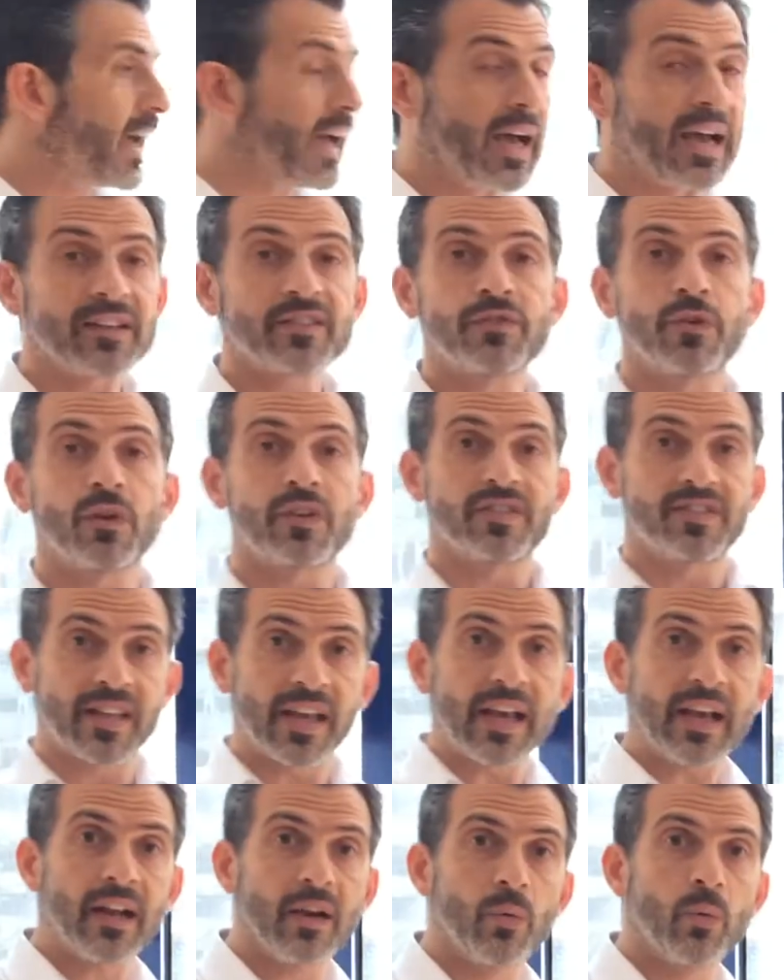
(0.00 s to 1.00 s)
As for
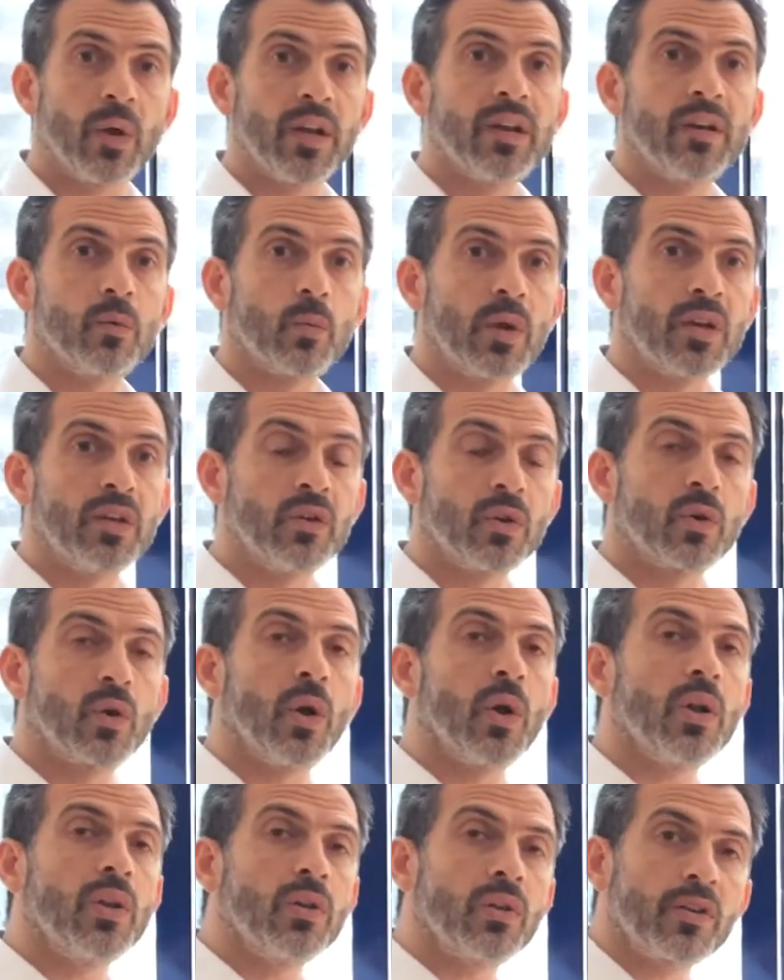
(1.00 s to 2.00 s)
sale, when you
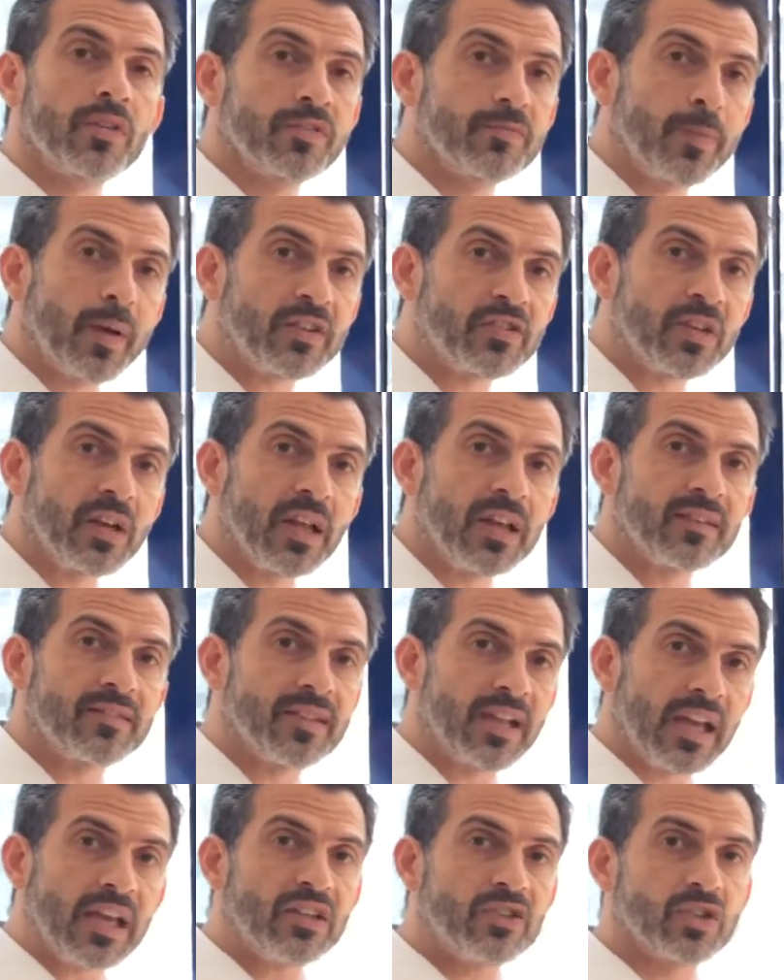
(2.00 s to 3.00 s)
call your
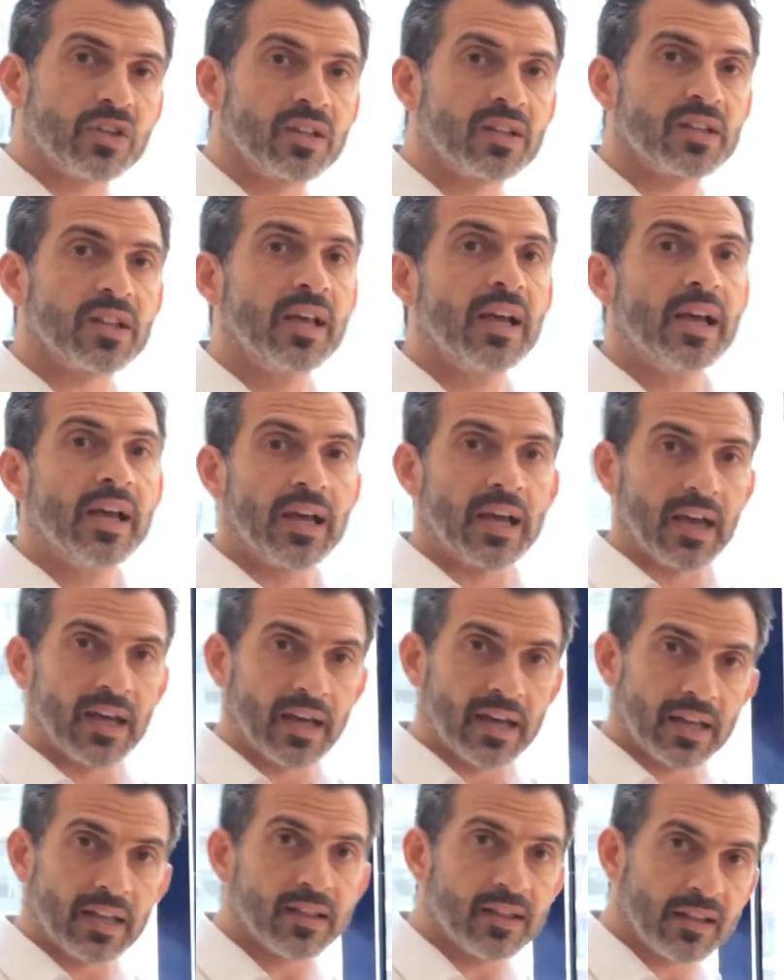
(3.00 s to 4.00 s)
specialized agent
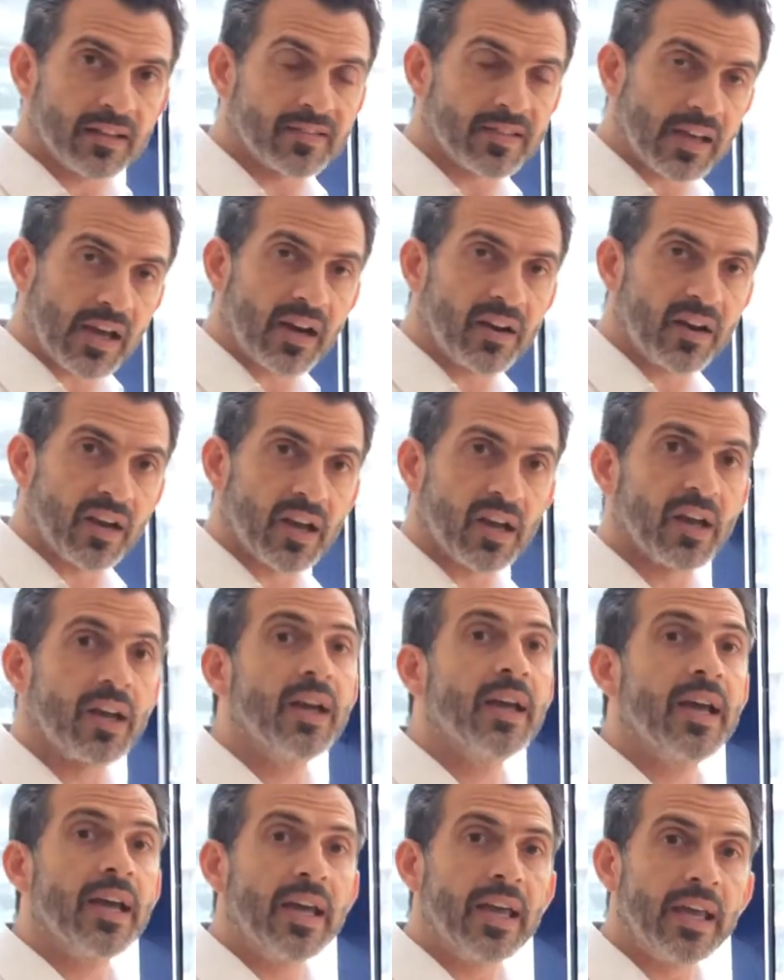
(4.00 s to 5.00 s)
in this area,
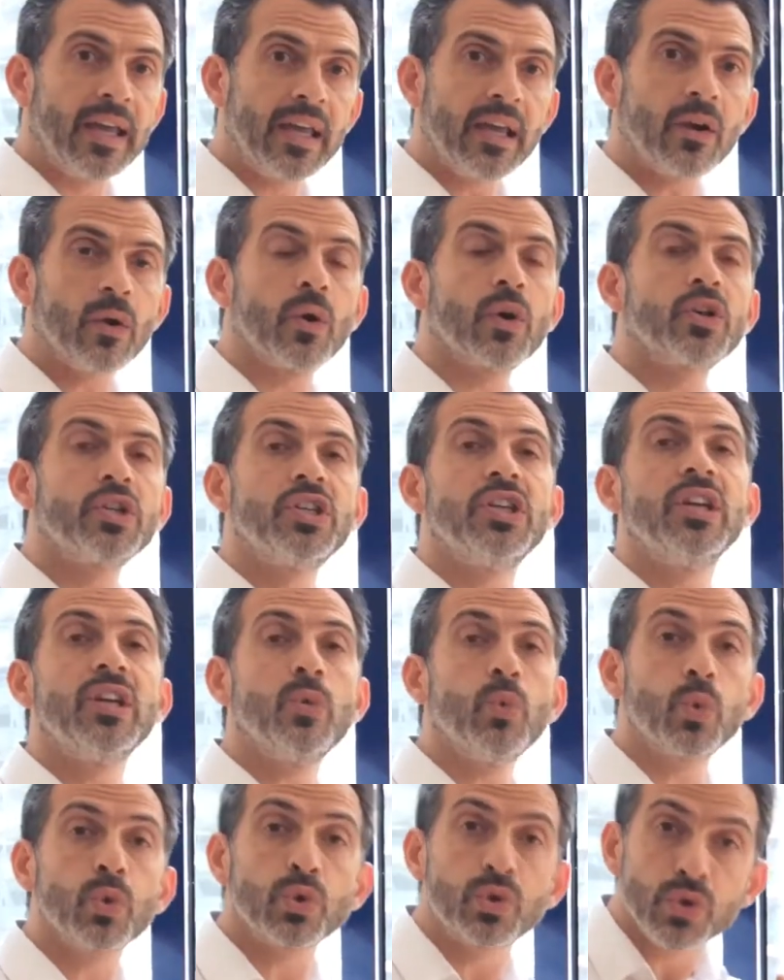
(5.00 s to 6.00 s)
he or she
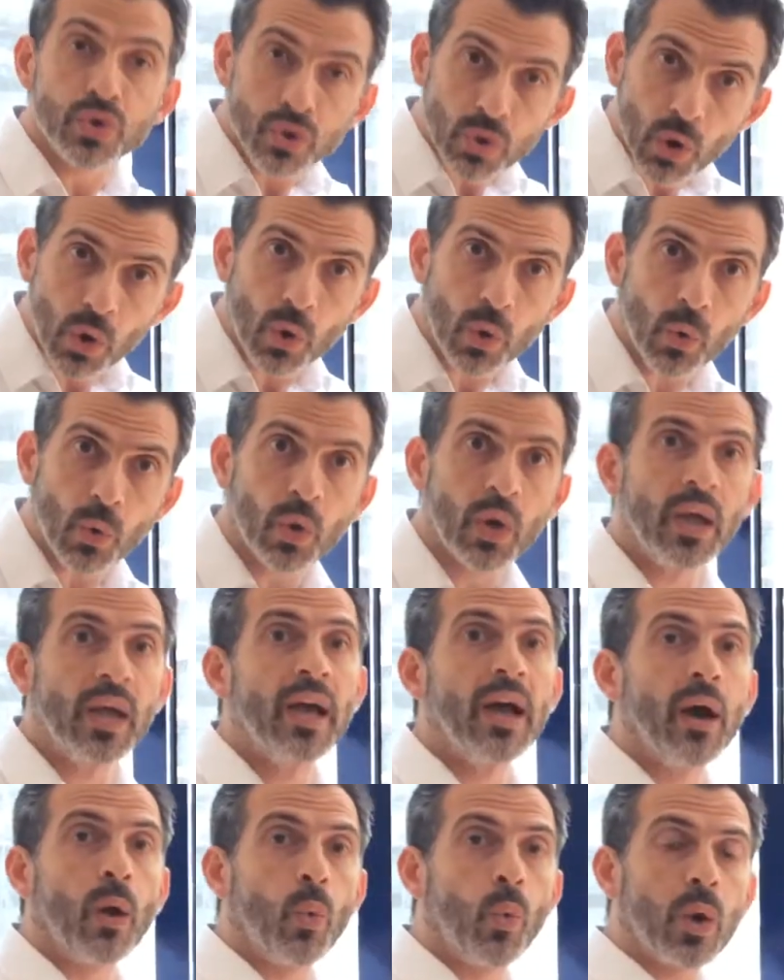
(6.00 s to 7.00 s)
would know
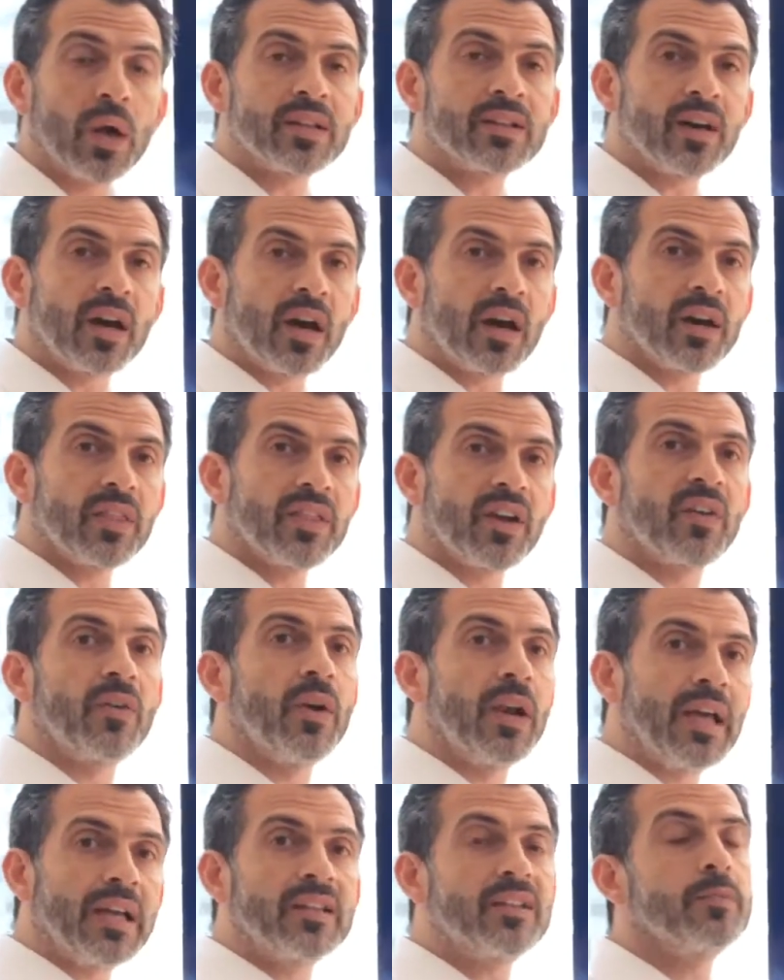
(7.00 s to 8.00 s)
what are the
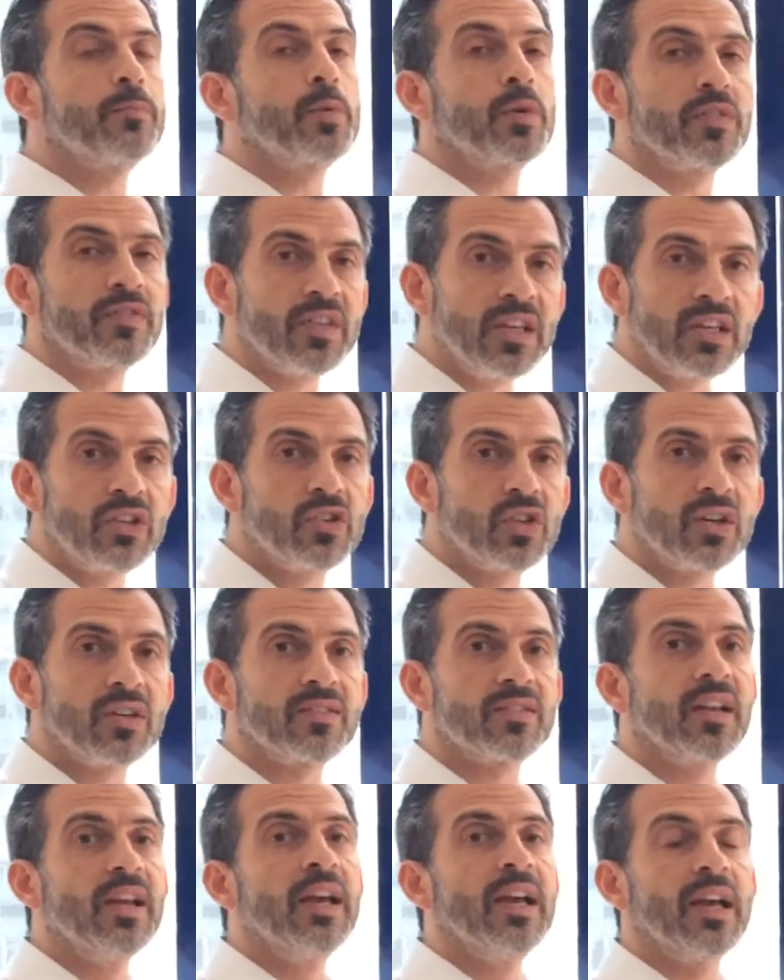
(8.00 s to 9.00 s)
related
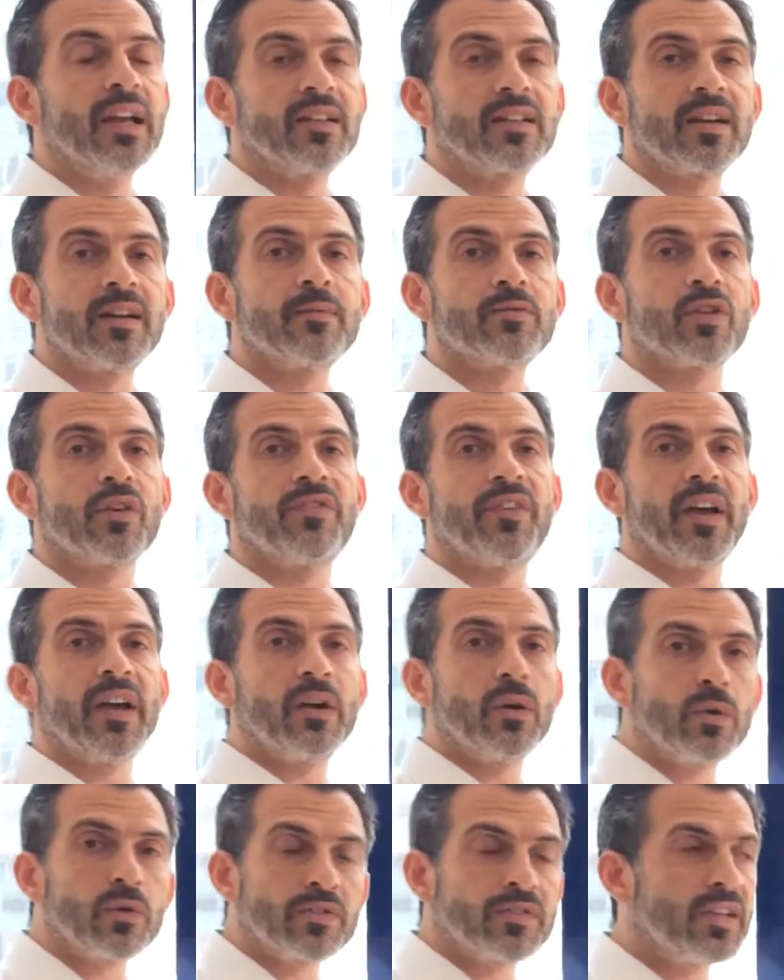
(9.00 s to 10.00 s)
procedures in terms of
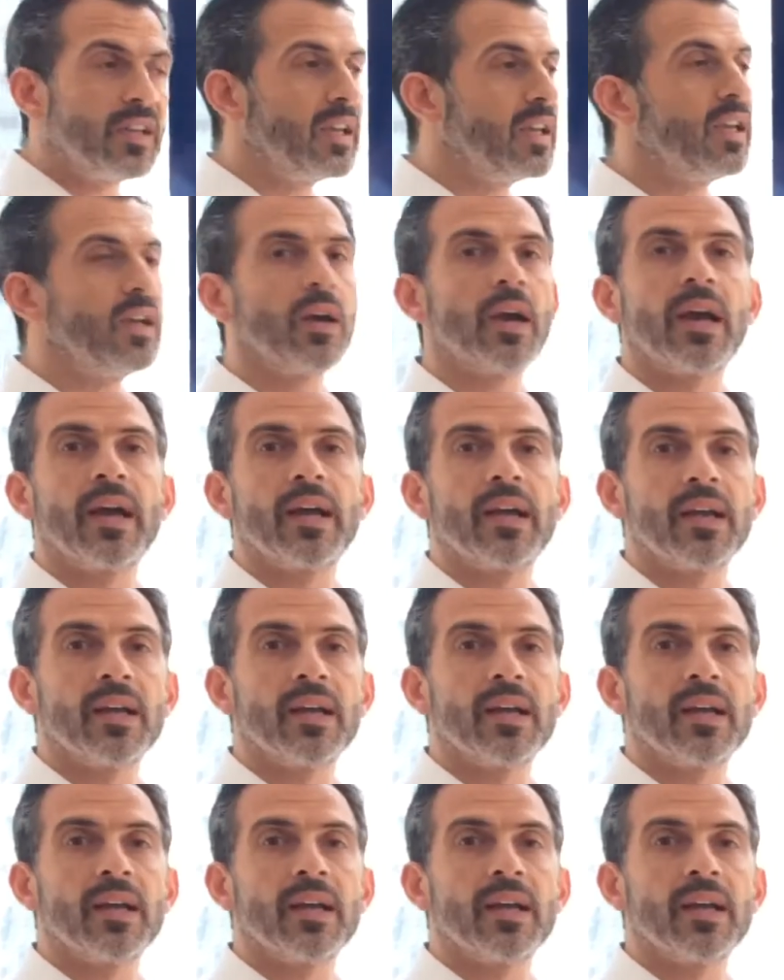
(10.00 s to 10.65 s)
NOC,